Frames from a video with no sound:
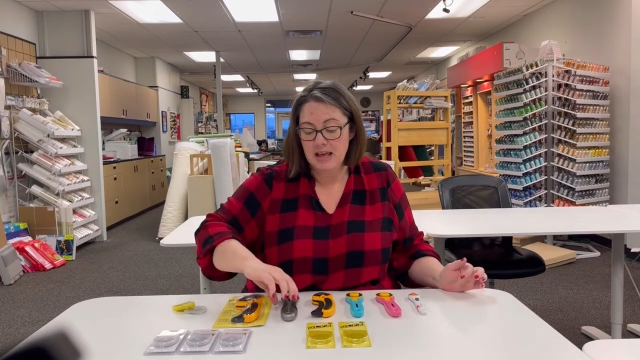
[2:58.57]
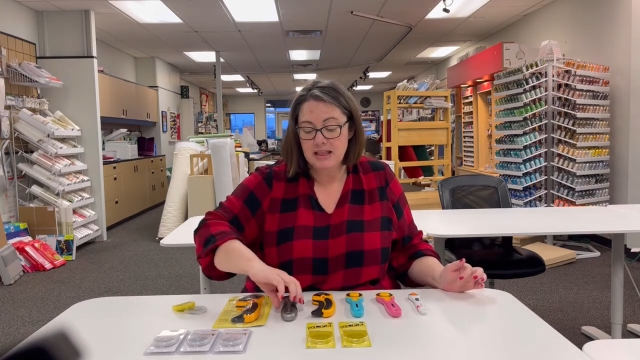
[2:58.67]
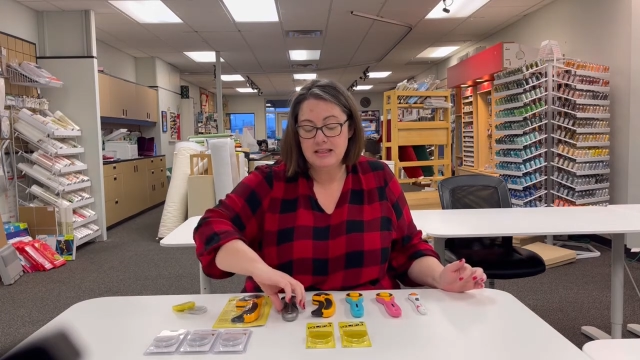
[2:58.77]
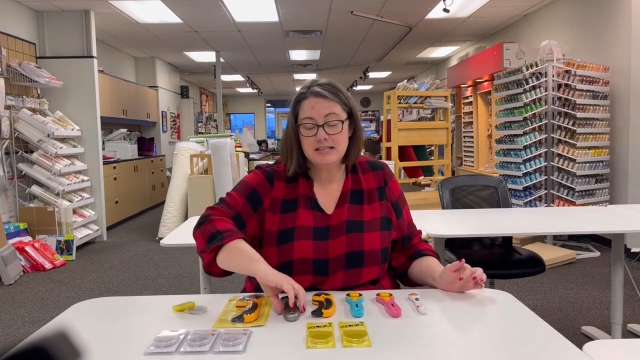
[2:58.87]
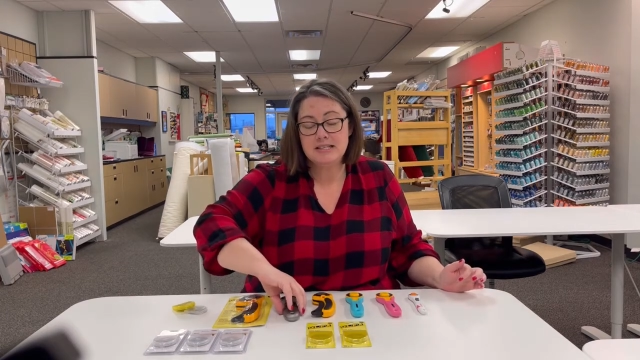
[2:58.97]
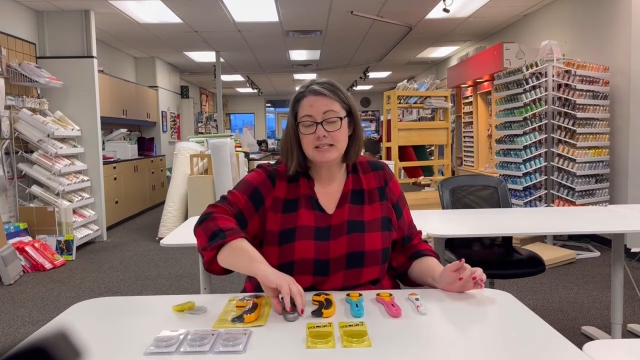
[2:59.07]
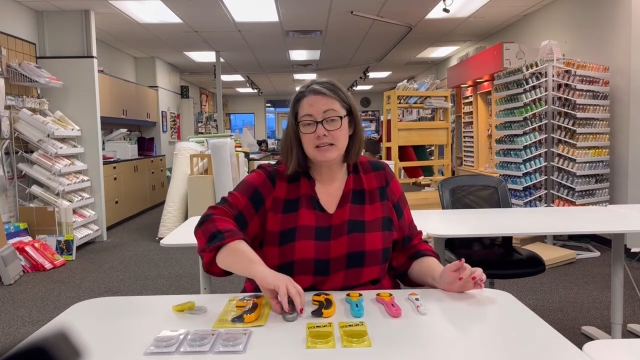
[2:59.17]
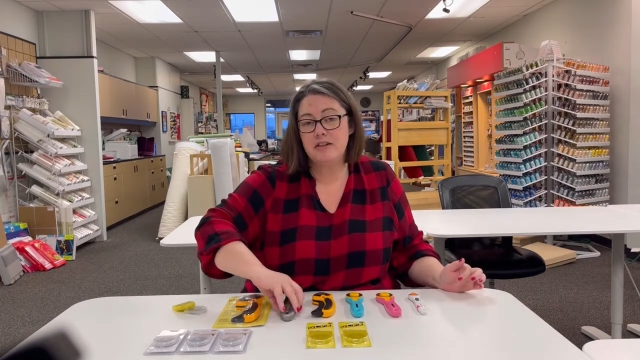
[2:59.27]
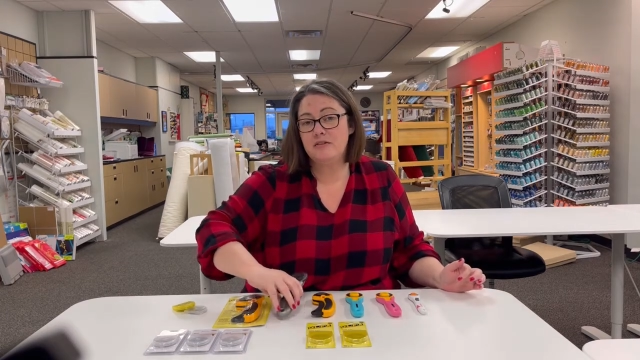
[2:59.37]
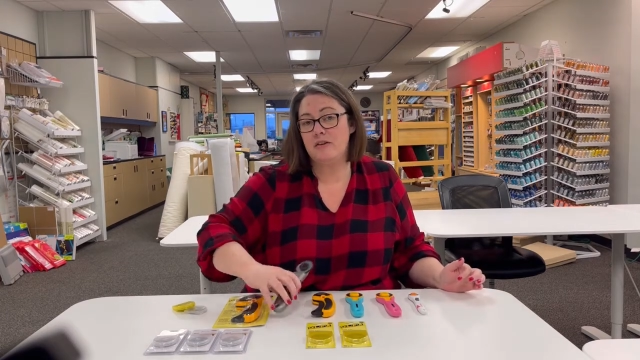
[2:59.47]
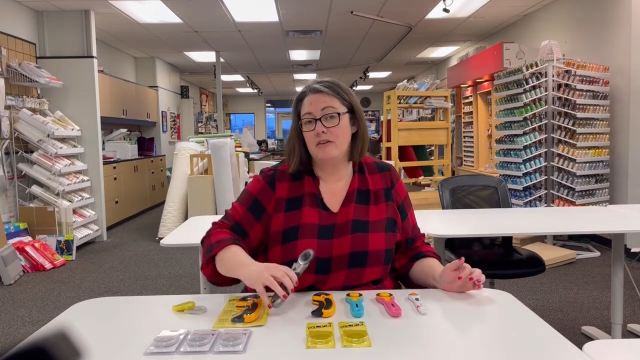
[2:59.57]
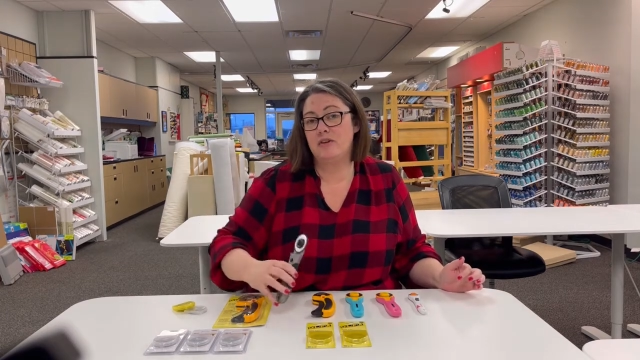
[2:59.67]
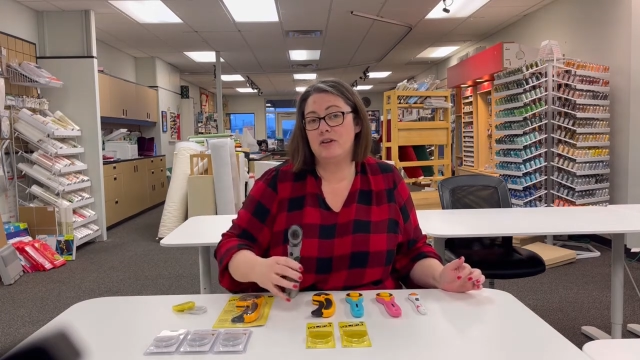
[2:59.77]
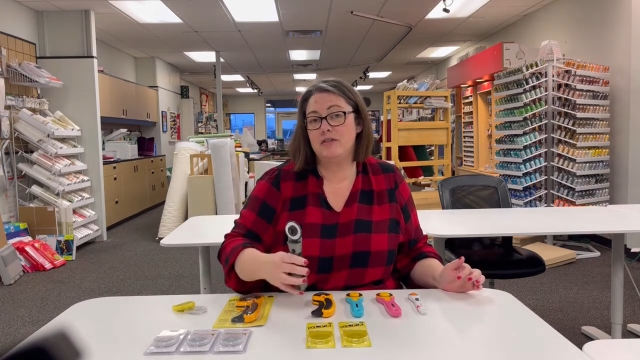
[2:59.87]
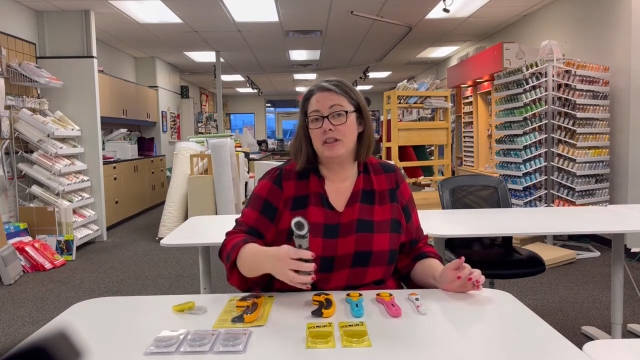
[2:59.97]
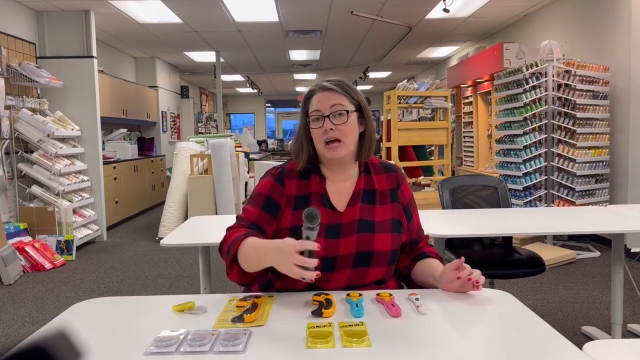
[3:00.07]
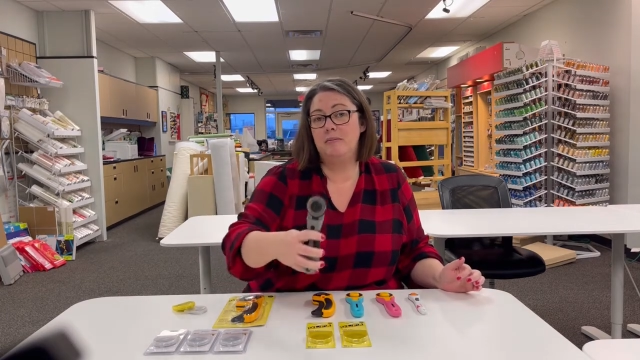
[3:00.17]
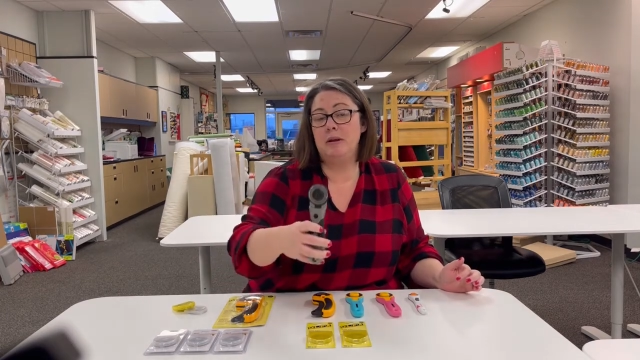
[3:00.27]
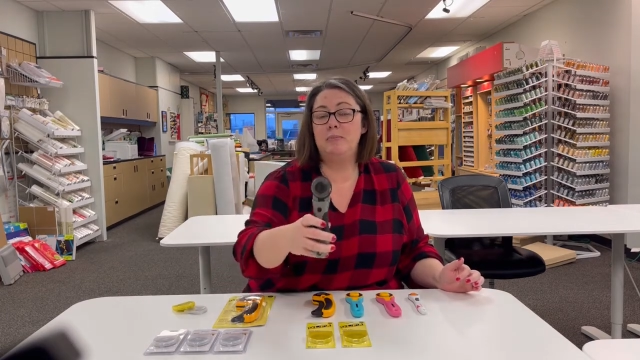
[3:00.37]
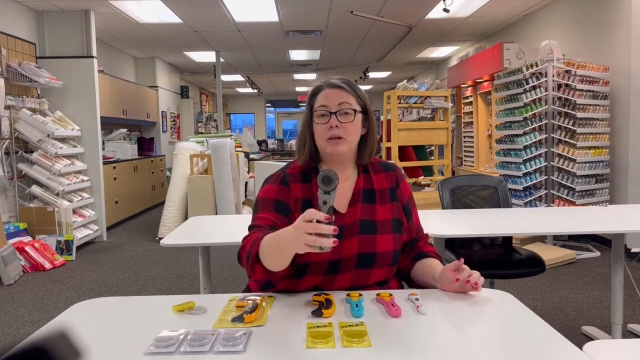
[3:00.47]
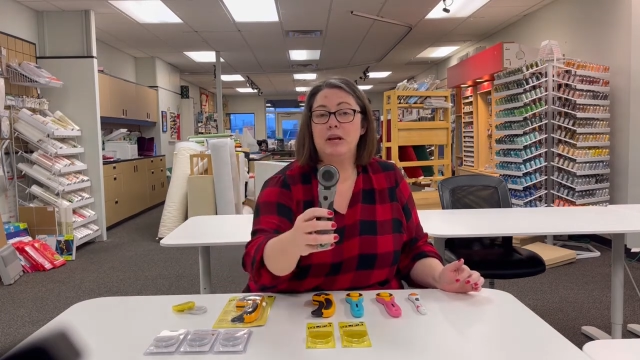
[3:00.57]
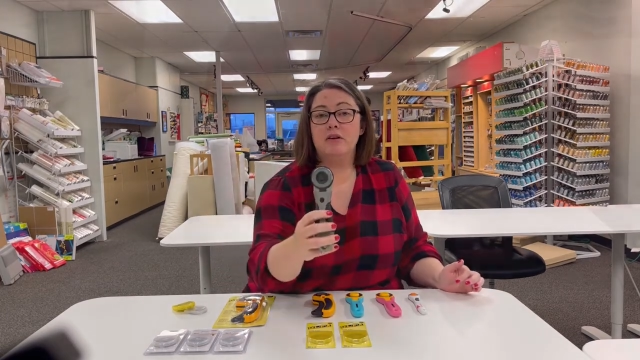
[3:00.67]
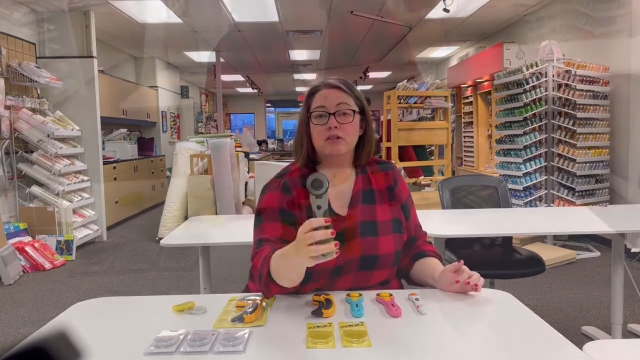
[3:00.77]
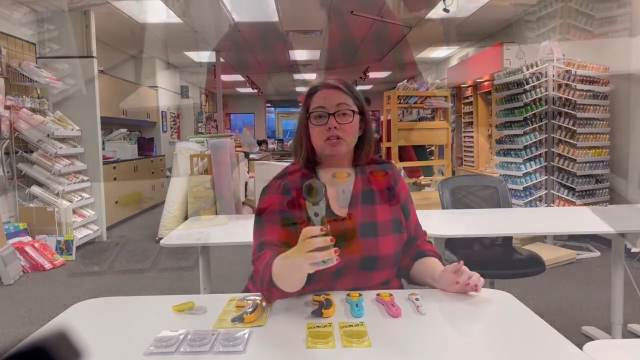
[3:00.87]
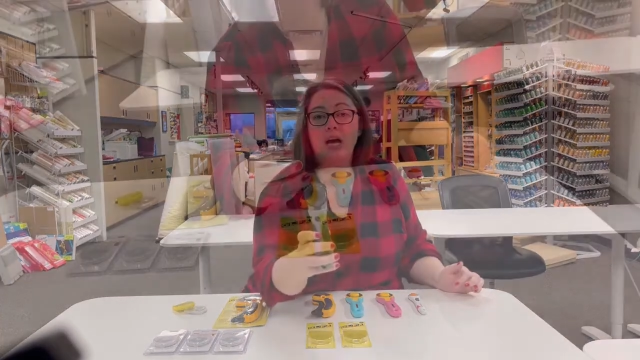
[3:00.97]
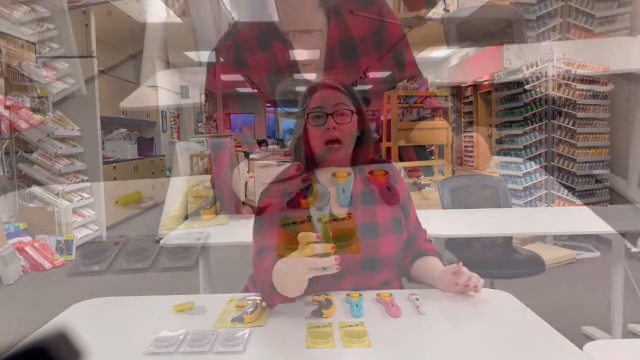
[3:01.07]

This is another favorite of a lot of people here in the shop.